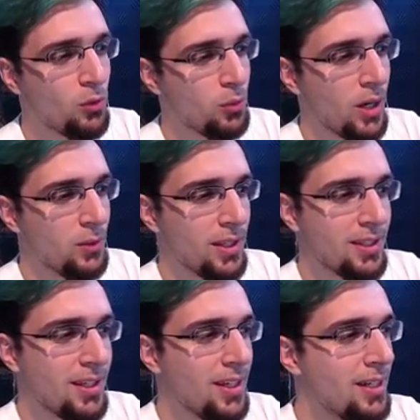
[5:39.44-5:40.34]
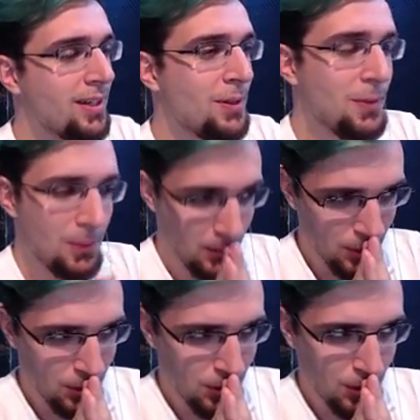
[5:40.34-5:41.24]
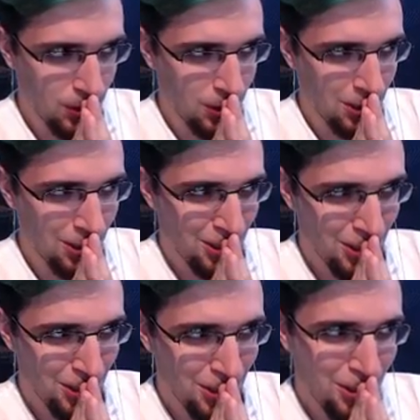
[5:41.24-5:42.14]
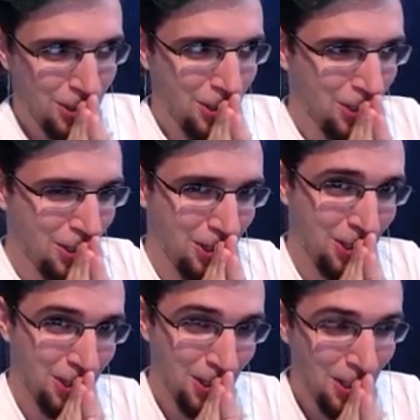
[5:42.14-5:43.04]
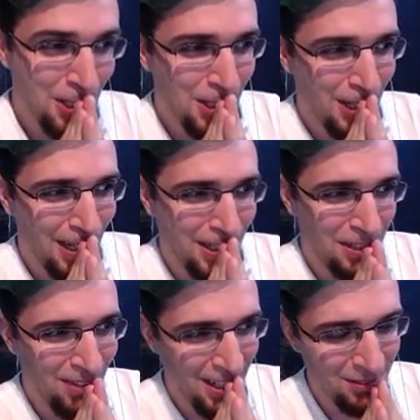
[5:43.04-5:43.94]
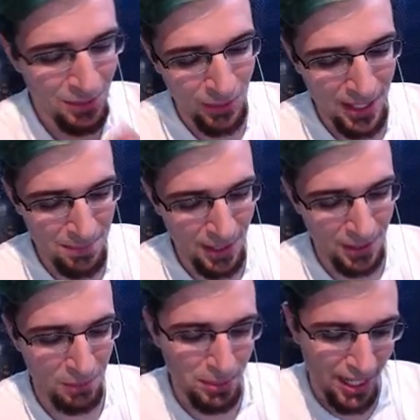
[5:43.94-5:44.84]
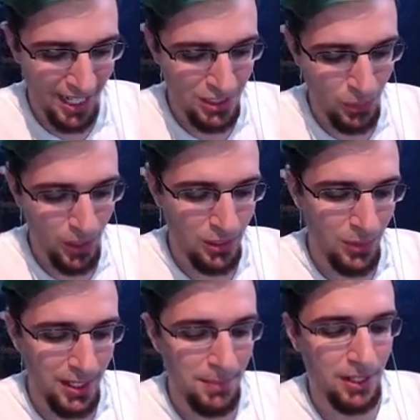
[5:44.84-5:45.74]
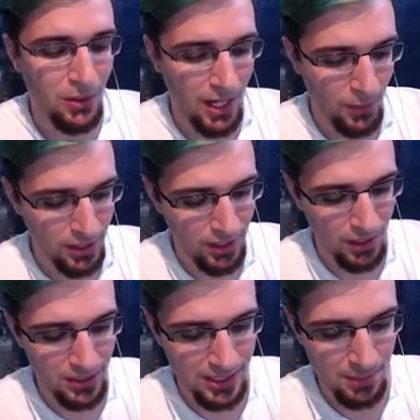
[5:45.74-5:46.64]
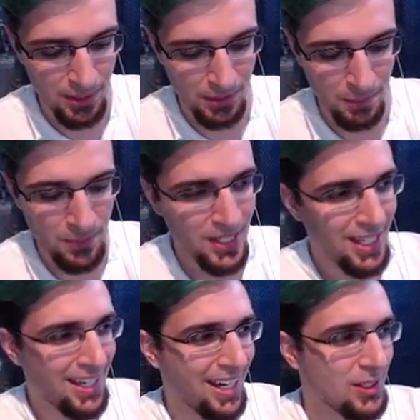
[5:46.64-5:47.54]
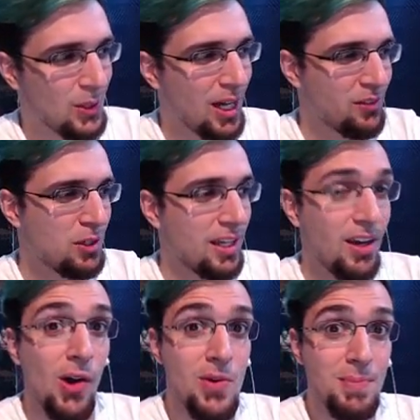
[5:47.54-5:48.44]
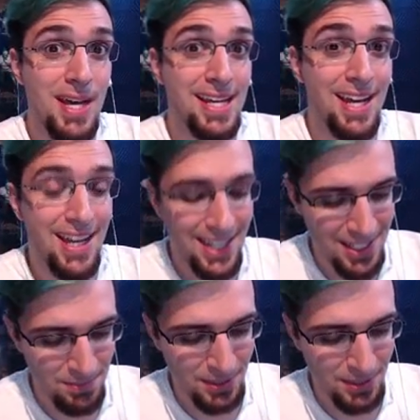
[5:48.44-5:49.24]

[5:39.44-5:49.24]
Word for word: overwrite with. Oh, oh. I could make him a raiding medal, but I don't want a raiding medal. I want a Coliseum medal. I know a lot of you are like, oh my god,